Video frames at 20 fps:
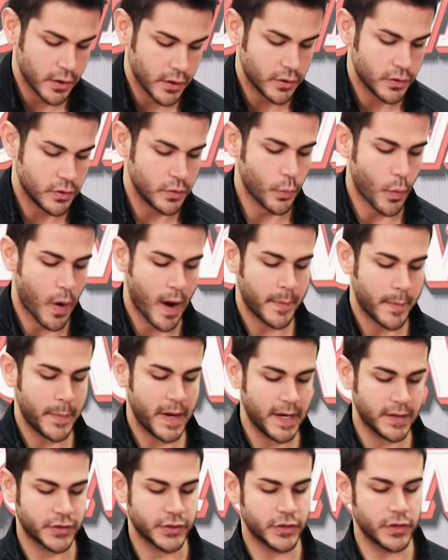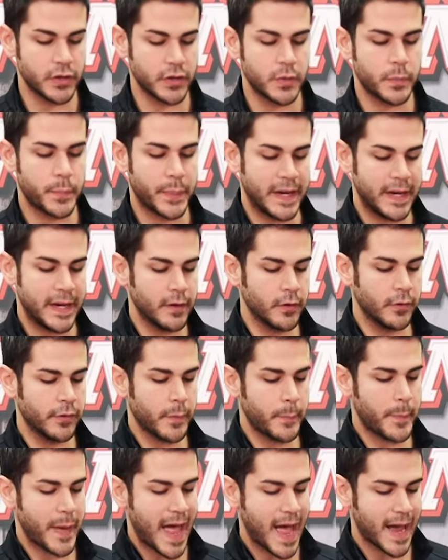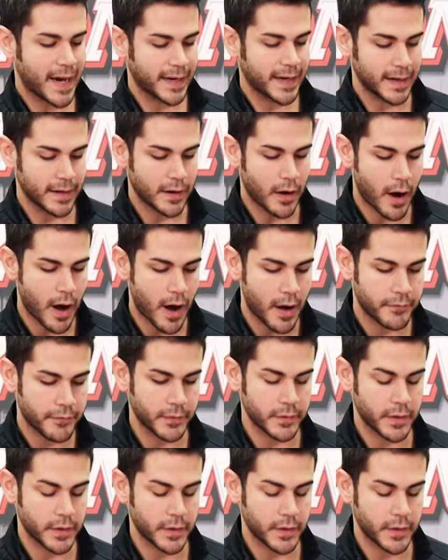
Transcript: you want to make sure you peel the backing off of